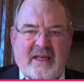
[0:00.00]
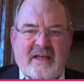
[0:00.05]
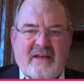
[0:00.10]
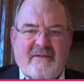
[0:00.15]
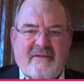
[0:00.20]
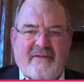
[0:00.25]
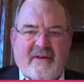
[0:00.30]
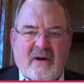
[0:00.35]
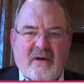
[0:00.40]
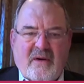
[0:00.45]
to
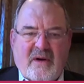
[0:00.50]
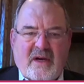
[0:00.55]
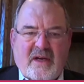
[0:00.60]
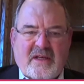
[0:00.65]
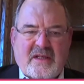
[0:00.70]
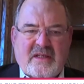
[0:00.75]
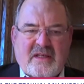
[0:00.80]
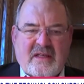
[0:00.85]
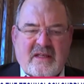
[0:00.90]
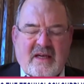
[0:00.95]

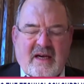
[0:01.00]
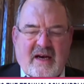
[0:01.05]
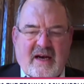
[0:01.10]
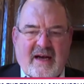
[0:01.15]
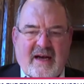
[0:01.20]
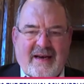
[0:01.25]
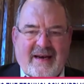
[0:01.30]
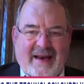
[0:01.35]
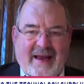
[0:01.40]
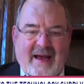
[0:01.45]
focus
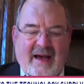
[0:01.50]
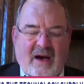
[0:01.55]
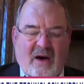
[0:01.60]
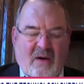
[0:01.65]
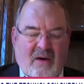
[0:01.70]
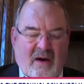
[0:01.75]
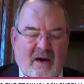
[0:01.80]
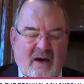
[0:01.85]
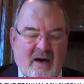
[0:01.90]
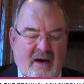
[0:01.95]
on
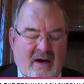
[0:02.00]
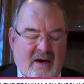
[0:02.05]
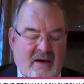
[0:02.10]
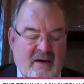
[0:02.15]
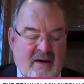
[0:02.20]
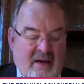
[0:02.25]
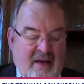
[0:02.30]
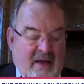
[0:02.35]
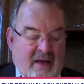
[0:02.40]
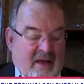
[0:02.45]
now are
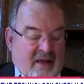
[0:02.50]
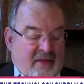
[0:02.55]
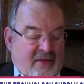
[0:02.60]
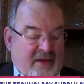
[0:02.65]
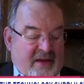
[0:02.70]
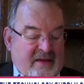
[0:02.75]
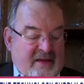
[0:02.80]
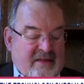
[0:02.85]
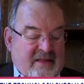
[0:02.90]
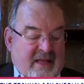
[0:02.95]

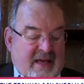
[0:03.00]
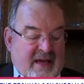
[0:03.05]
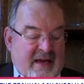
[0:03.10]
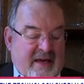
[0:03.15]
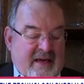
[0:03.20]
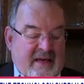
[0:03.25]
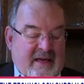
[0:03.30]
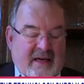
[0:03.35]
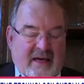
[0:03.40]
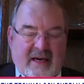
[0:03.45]
things
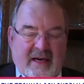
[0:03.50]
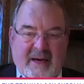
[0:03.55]
like